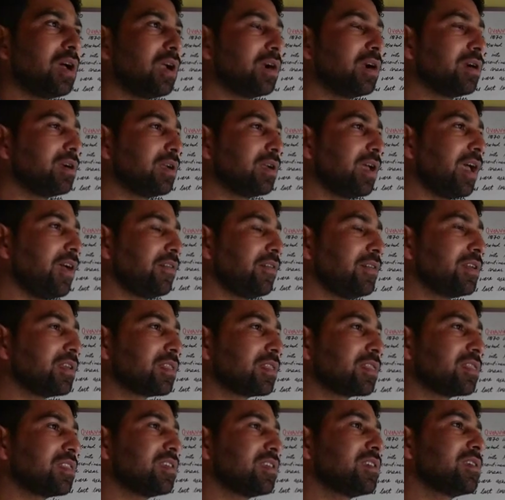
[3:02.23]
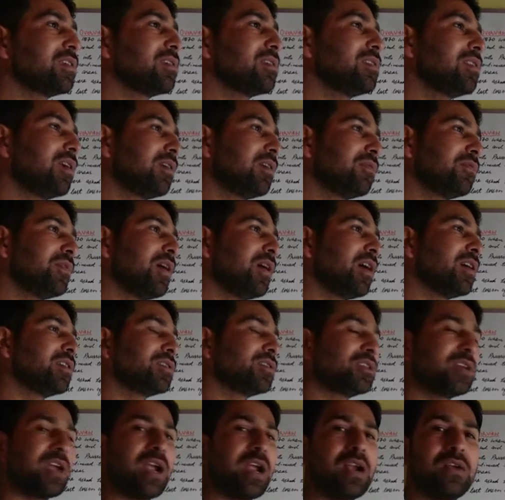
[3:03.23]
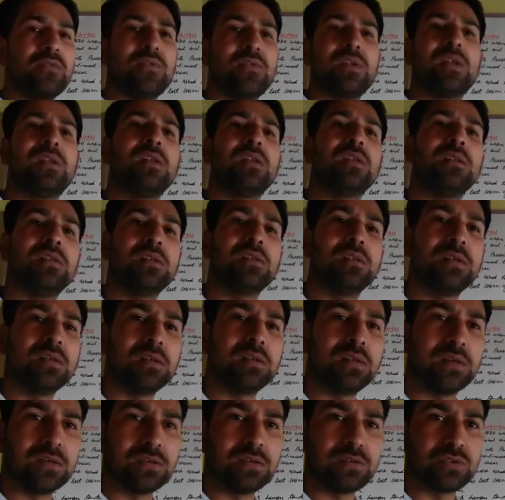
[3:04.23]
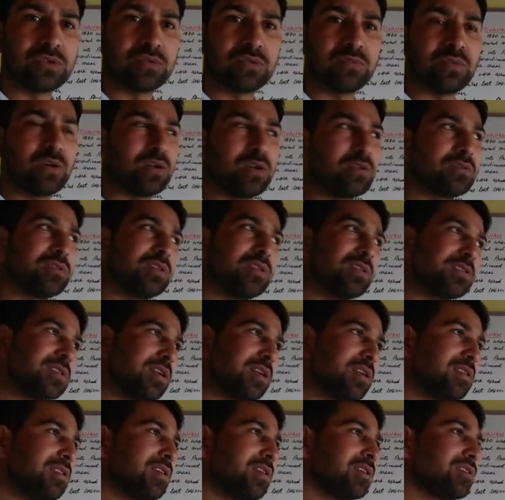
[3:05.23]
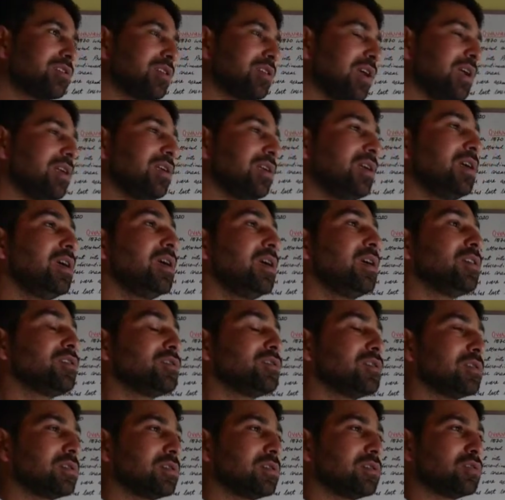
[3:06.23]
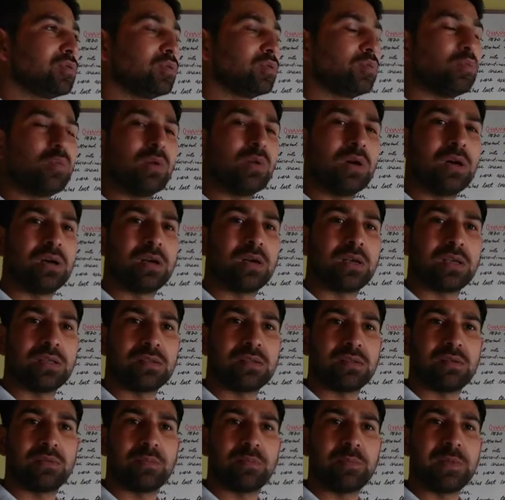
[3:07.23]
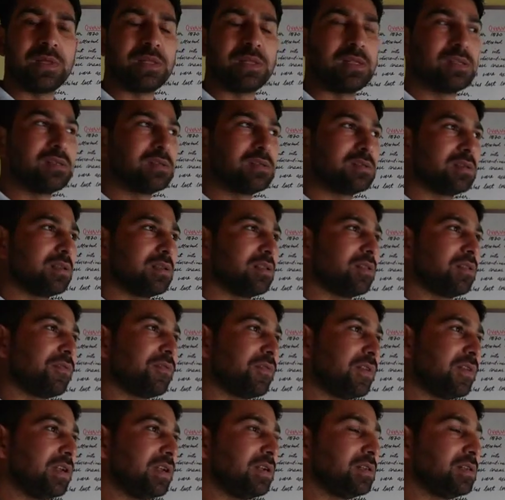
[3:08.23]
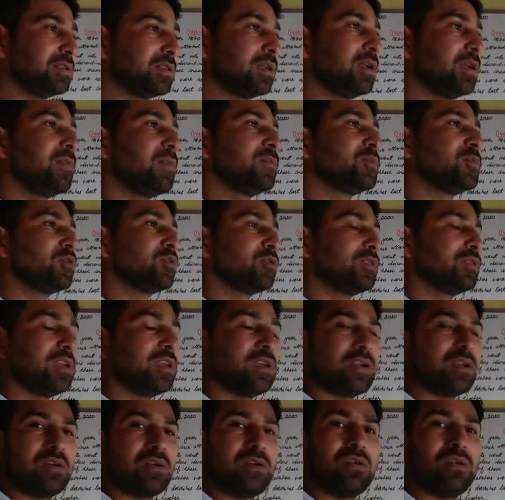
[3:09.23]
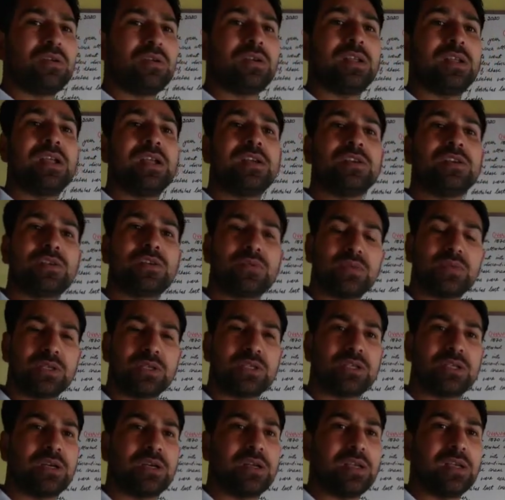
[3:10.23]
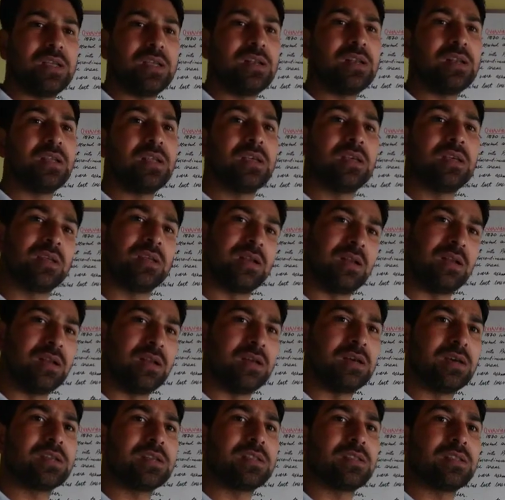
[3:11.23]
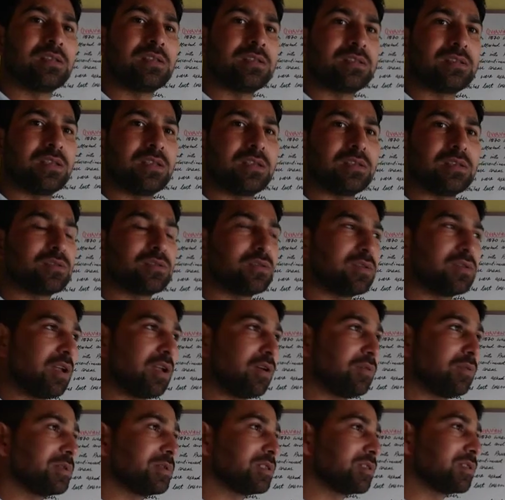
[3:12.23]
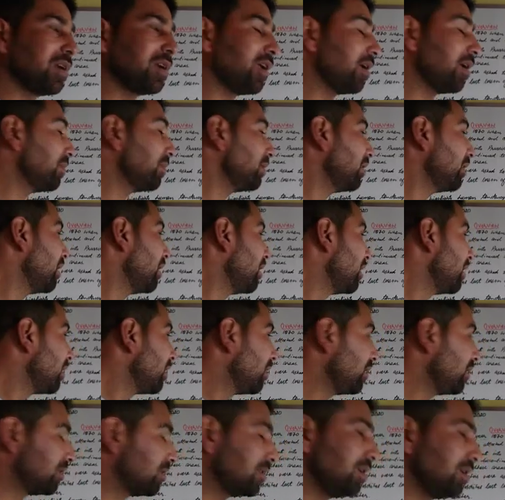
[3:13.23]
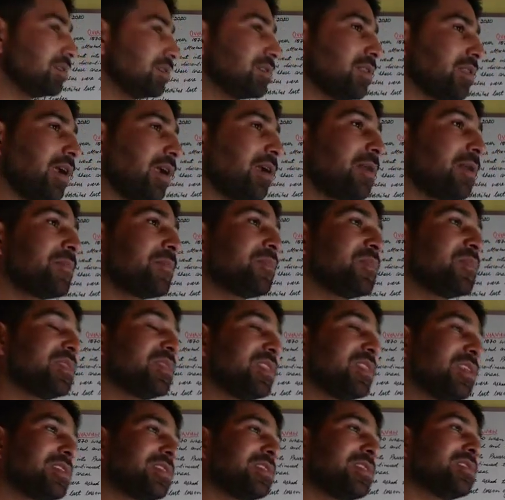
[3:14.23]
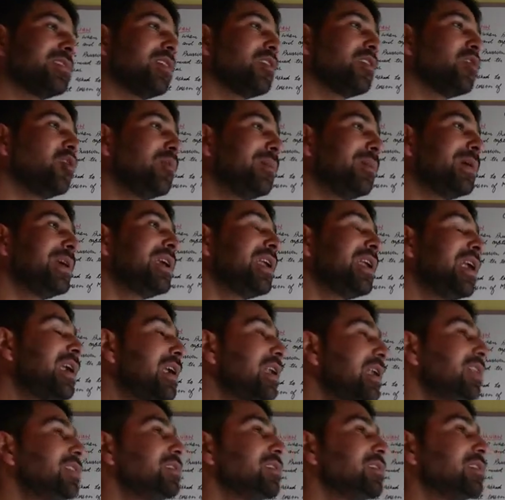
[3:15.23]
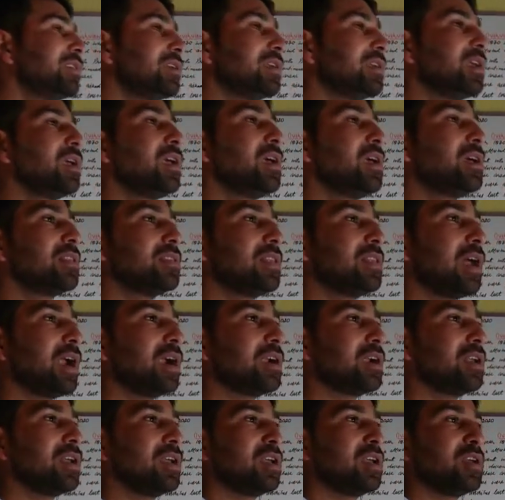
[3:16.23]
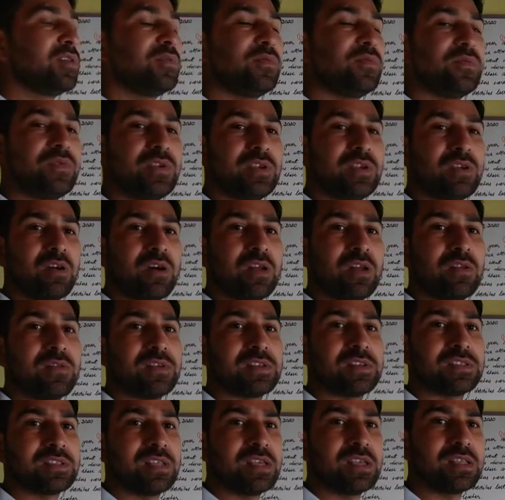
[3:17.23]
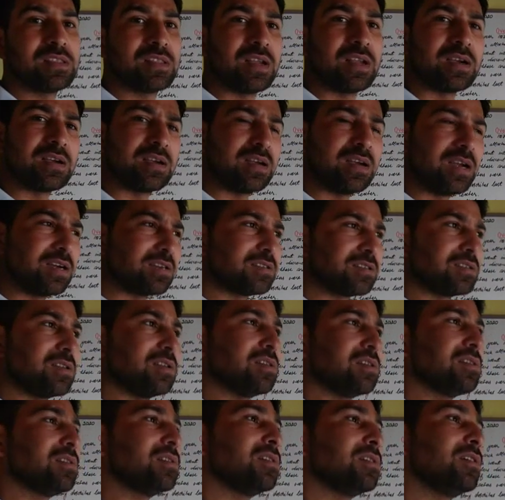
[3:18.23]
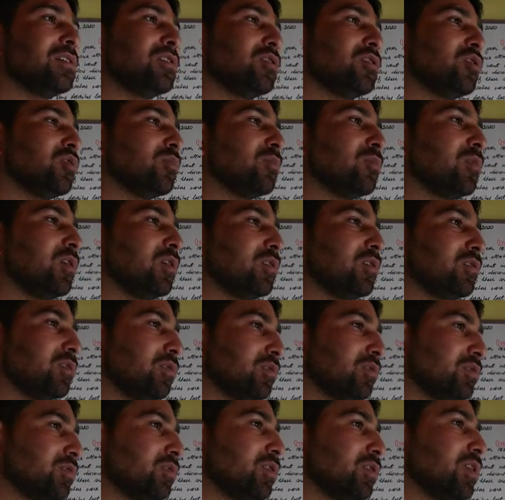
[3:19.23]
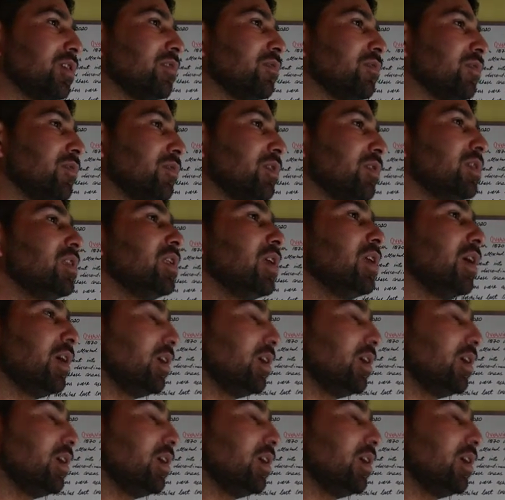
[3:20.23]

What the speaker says: are having a thinking that our child will learn tomorrow. They send their children to work in the mills, in the fields, so they are not interested in learning these things. So now Mr. Hamel, he says that this is the human tendency that we always think that let's learn tomorrow. Today we will